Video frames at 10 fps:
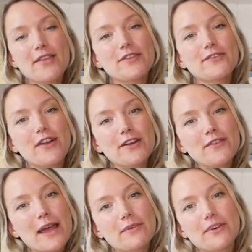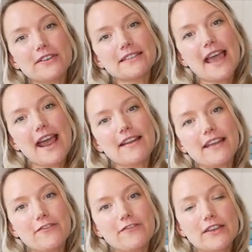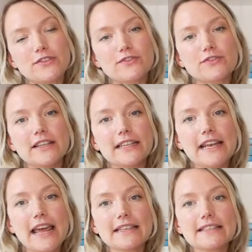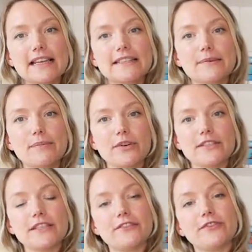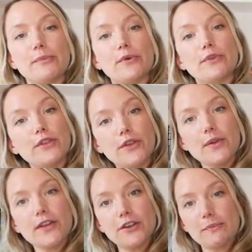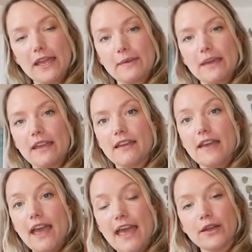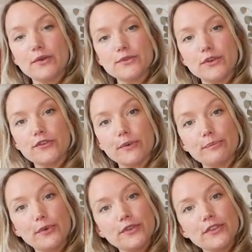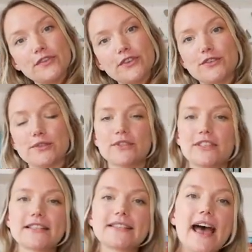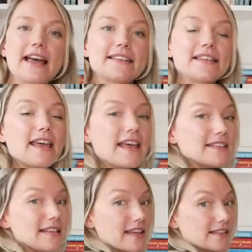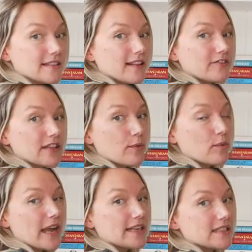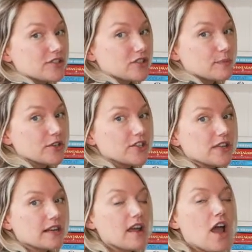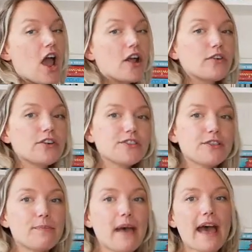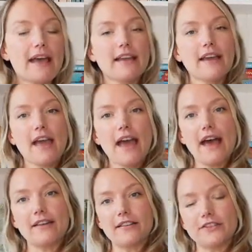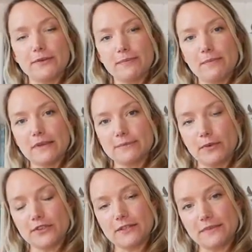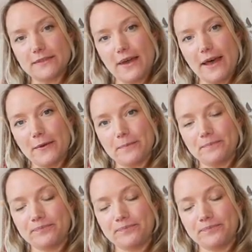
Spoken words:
the front wrap cross carry feels really nice and supportive for both you and your baby. It goes over both of your shoulders and it has lovely weight distribution across your back and under baby's bottom as well.